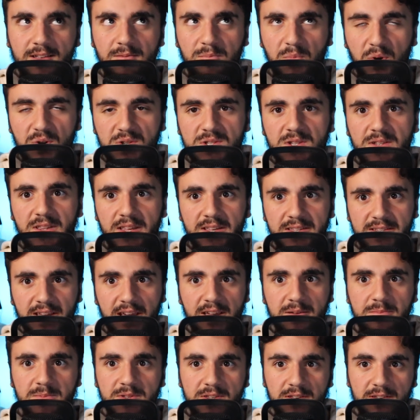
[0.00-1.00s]
most of these
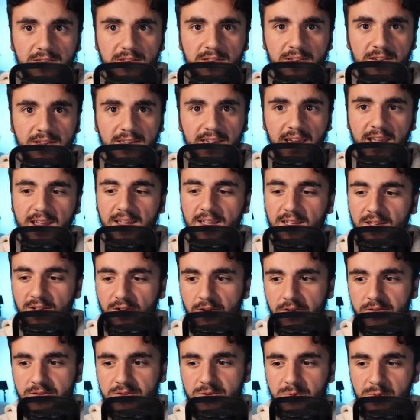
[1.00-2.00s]
games, okay,
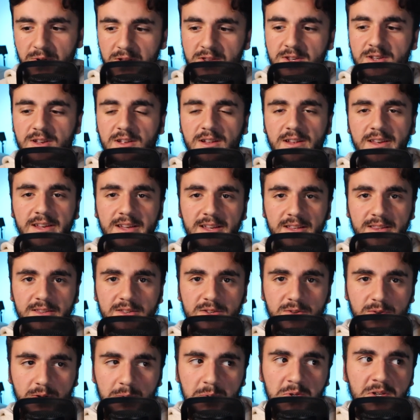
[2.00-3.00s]
on Twitch, link in
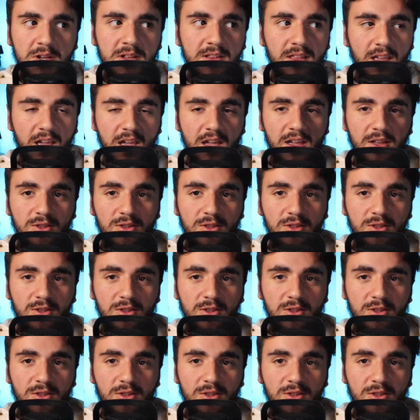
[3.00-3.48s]
description.